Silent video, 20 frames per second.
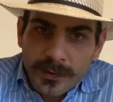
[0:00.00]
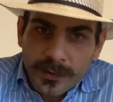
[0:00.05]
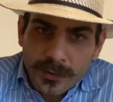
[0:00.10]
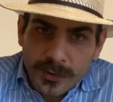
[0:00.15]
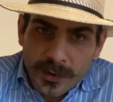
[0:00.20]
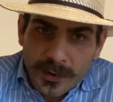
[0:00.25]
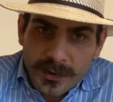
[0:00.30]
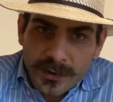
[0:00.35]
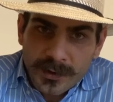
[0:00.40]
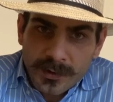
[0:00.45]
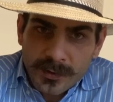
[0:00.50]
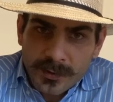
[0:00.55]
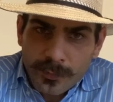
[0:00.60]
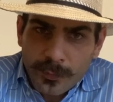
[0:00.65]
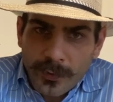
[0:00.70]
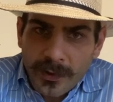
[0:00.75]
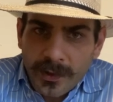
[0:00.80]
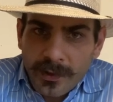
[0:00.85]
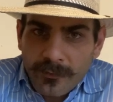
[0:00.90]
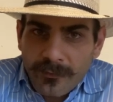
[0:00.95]
and Justin's
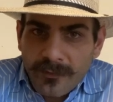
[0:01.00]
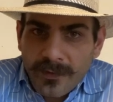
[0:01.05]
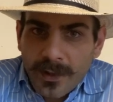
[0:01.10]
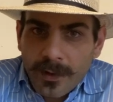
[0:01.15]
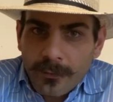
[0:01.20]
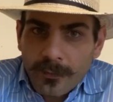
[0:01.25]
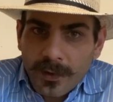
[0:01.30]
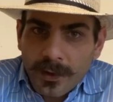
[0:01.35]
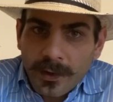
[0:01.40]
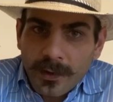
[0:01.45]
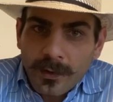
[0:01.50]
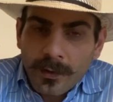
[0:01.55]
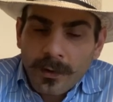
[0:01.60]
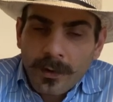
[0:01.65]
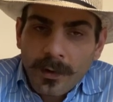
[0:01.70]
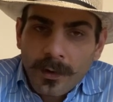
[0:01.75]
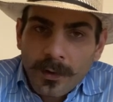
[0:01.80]
brand of family